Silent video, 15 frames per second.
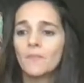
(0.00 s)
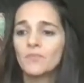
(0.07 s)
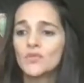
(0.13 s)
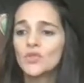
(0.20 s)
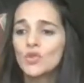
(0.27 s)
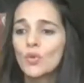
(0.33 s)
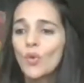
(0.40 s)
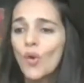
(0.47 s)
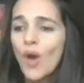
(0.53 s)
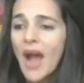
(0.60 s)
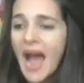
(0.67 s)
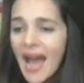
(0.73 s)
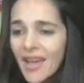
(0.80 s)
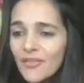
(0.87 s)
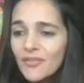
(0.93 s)
So
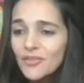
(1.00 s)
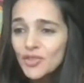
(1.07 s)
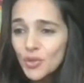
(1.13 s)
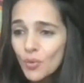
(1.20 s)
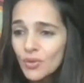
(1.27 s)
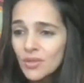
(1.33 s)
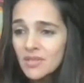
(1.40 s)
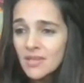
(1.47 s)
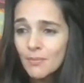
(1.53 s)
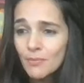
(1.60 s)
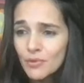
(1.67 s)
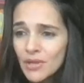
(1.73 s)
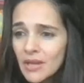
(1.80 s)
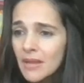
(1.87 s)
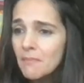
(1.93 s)
I've shown some
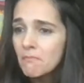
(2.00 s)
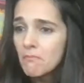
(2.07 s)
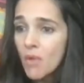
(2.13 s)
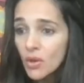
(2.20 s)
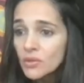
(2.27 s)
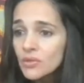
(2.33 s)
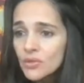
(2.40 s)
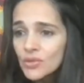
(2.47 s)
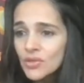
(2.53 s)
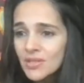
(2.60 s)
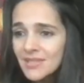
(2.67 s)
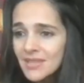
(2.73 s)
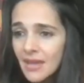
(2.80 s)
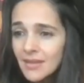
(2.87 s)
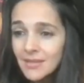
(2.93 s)
really monstrous
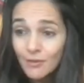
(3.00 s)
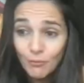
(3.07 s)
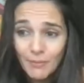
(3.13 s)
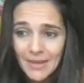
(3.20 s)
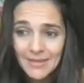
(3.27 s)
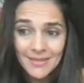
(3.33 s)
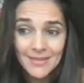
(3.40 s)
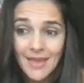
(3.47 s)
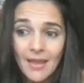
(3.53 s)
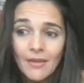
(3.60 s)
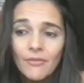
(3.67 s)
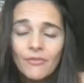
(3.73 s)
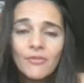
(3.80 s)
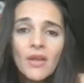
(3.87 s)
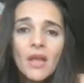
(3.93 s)
sides of myself